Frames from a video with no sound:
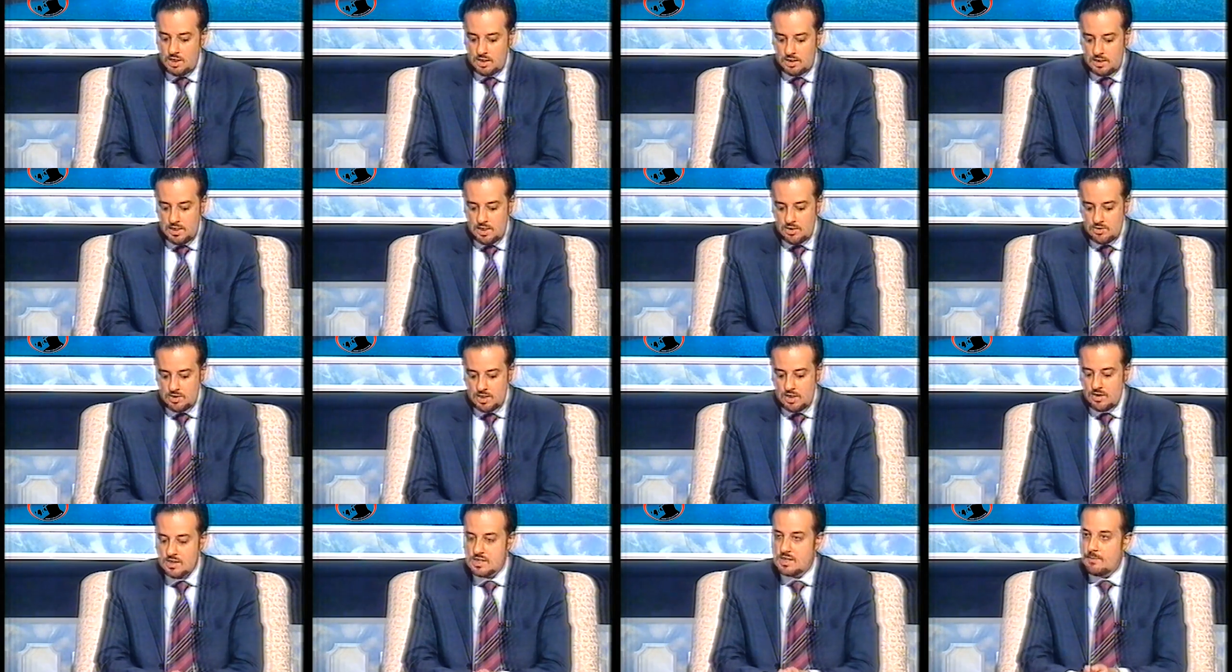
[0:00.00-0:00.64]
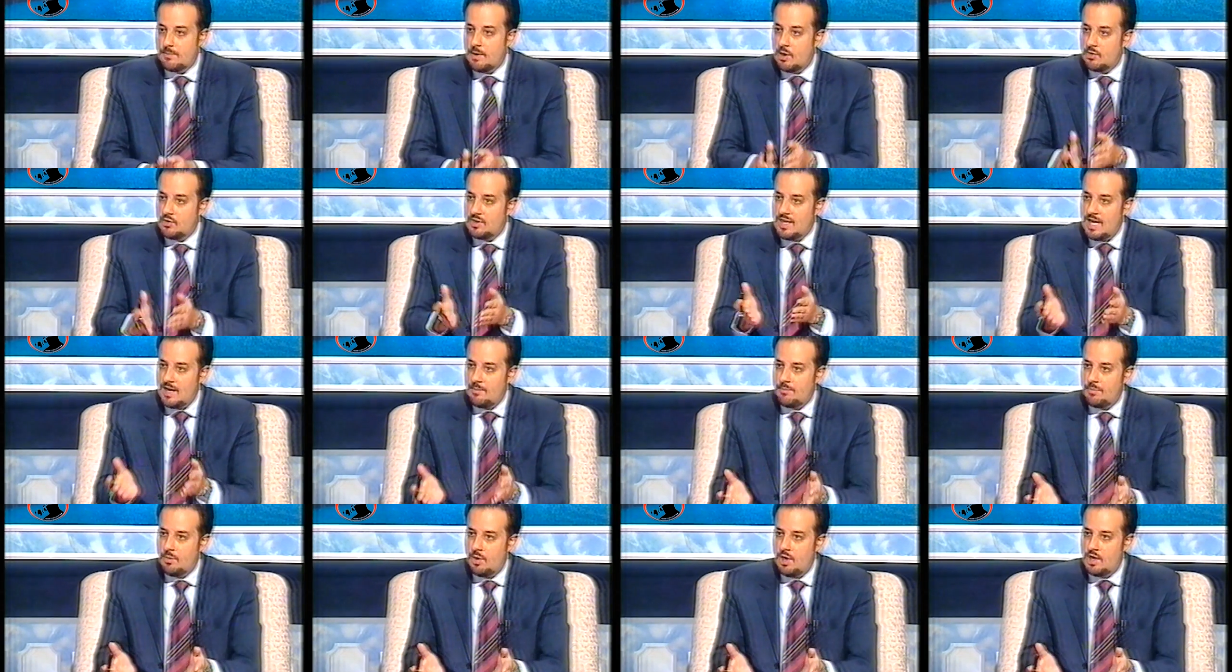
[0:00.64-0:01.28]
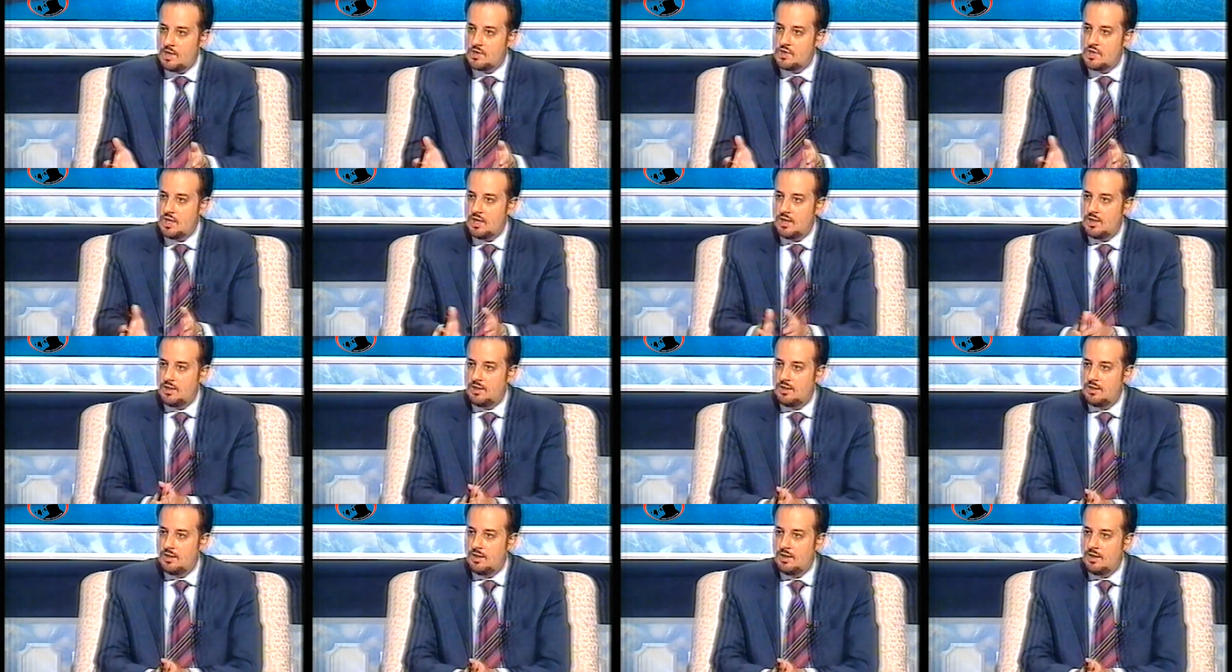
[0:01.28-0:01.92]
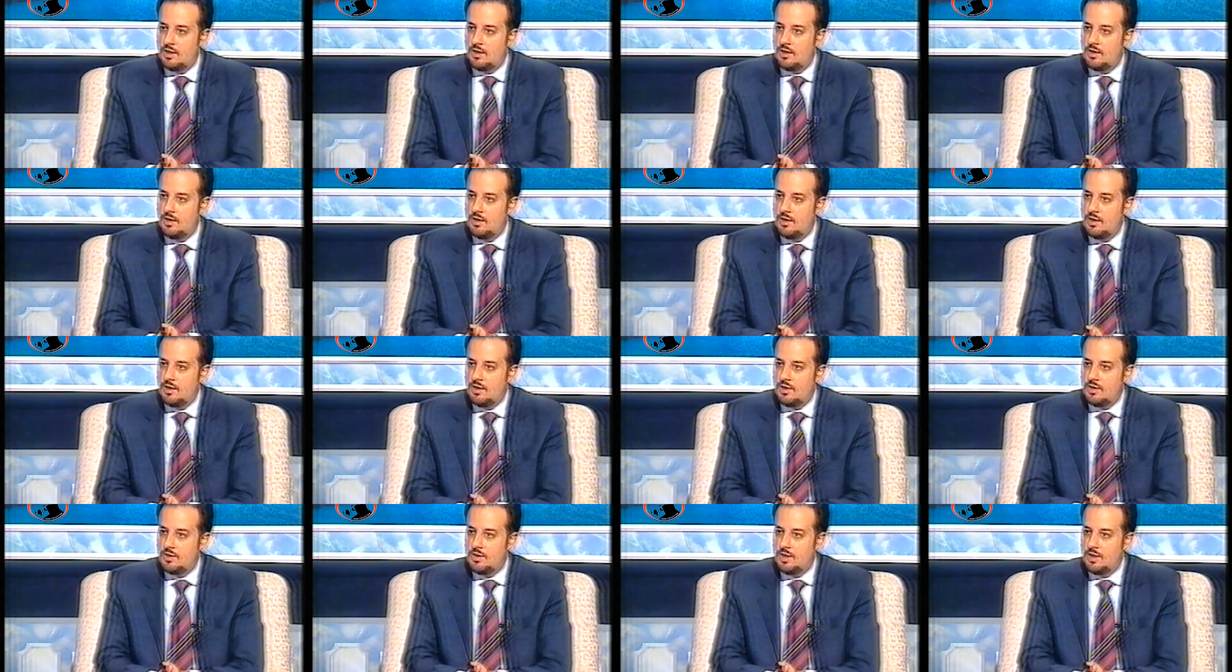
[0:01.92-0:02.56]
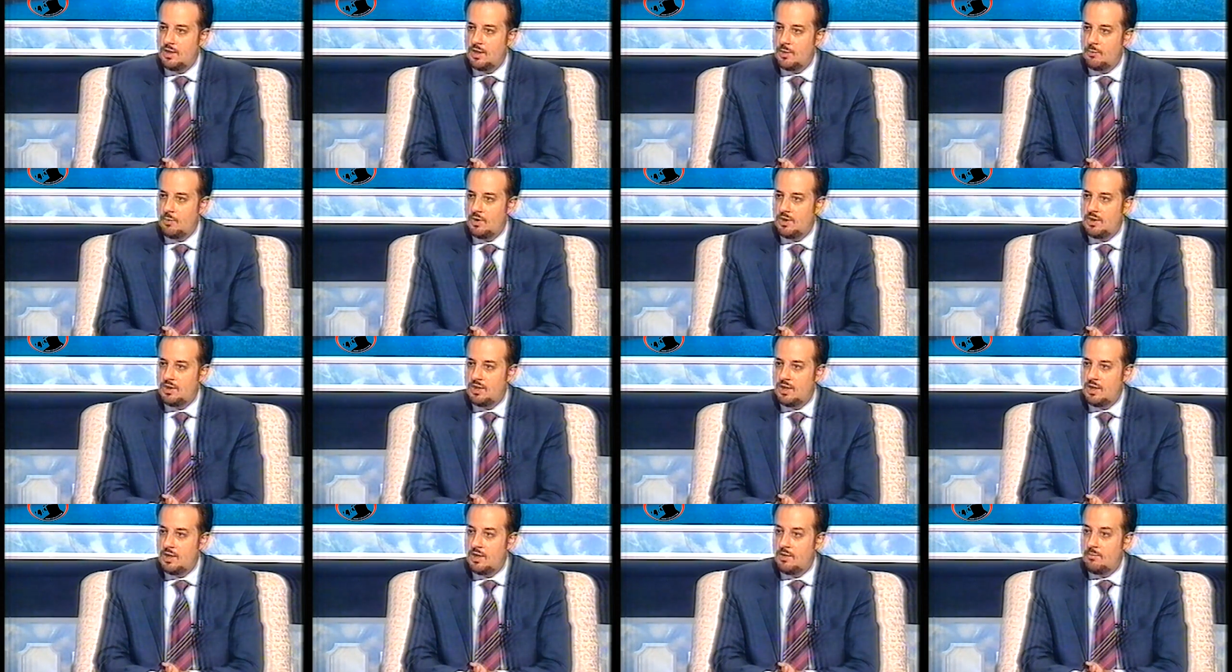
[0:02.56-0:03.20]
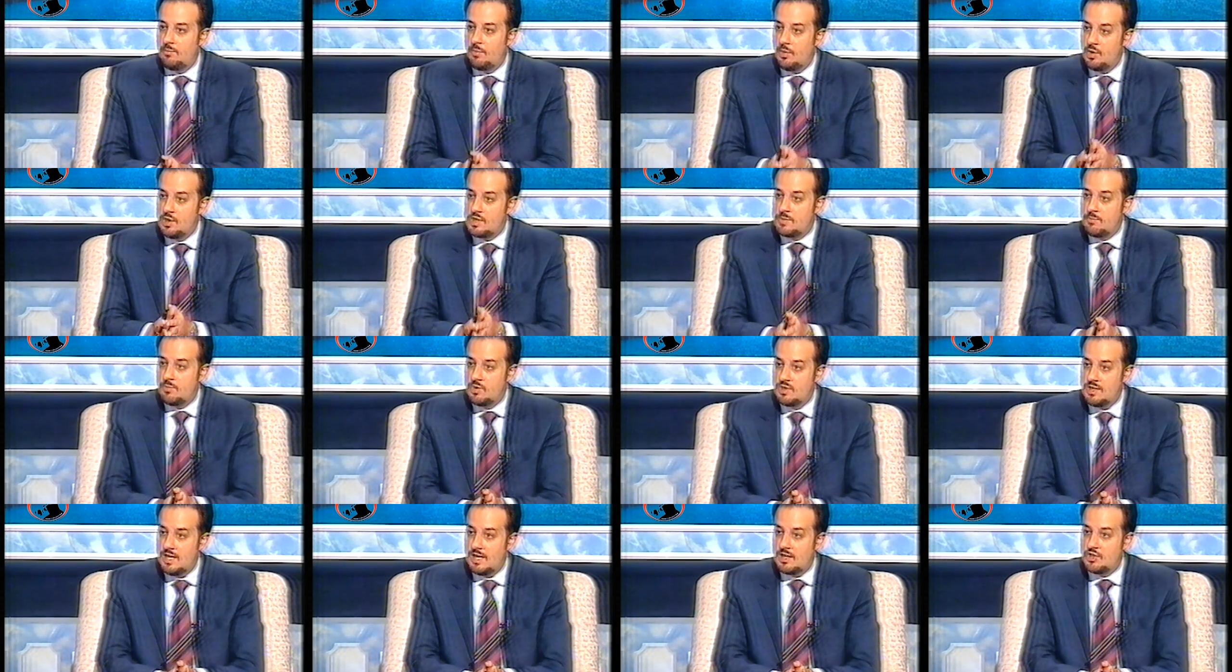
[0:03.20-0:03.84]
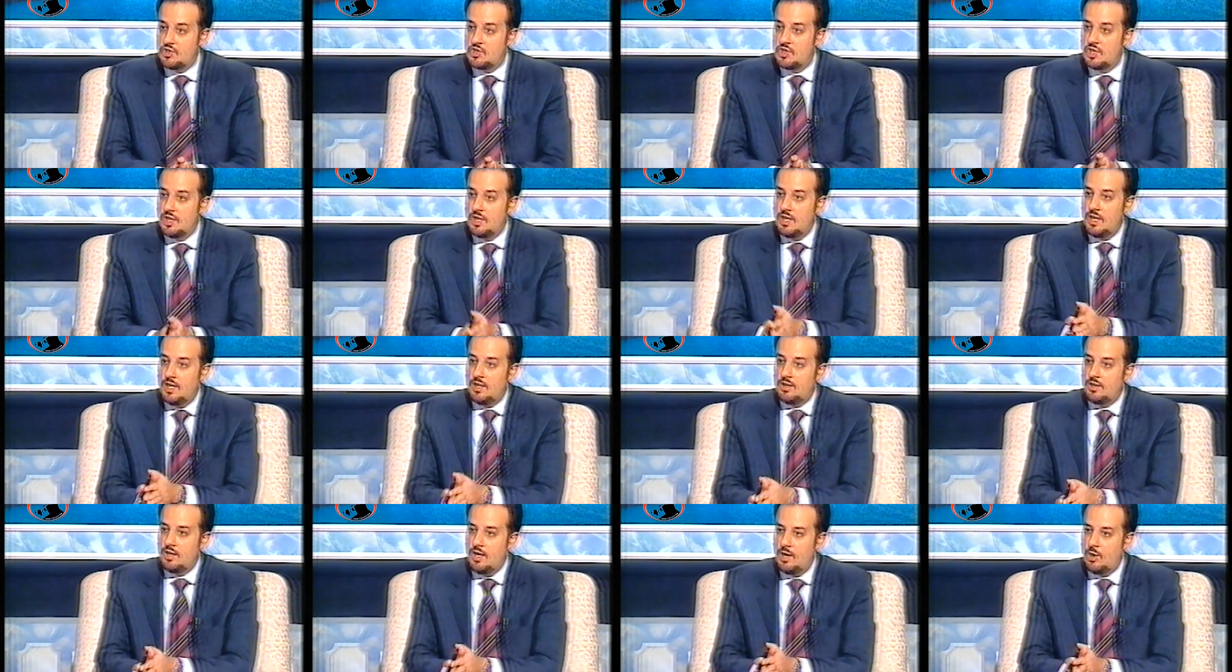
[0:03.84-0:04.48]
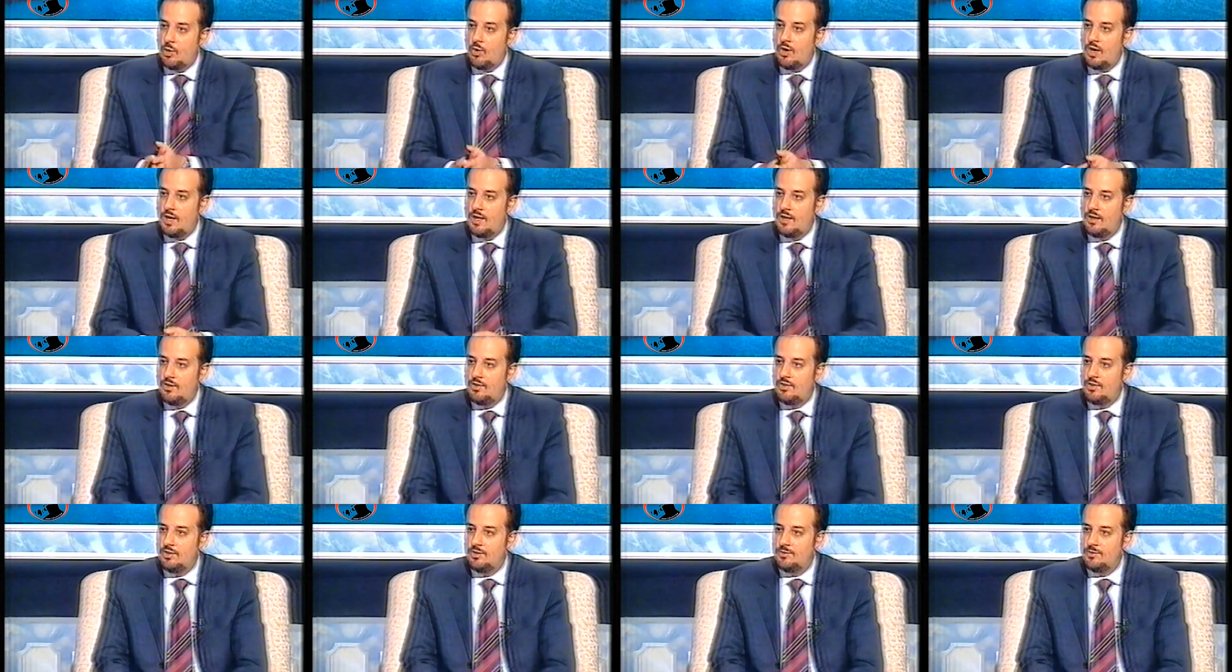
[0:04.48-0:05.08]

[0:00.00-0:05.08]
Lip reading: Can you tell us about that project, dealing with the birds protection in Garo Island?